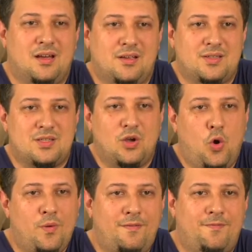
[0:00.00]
So
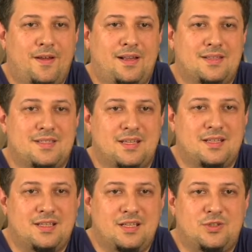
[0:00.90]
we felt the
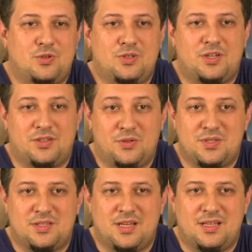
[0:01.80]
need to
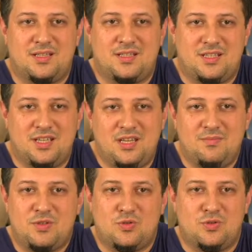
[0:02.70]
introduce the
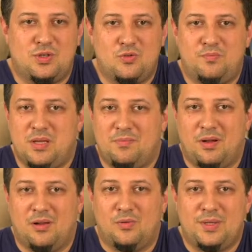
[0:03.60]
team to new
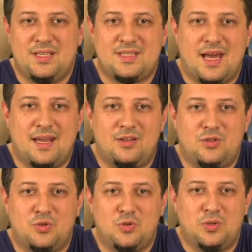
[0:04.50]
people. We decided
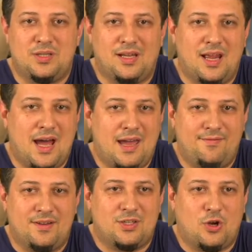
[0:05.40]
to do it live
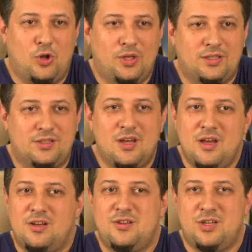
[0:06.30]
and call it
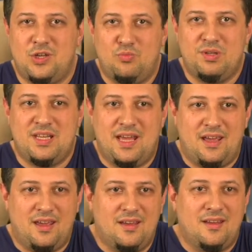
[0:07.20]
Newbie
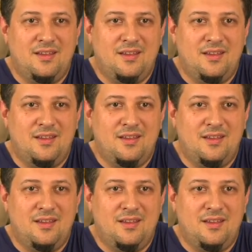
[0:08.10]
Day.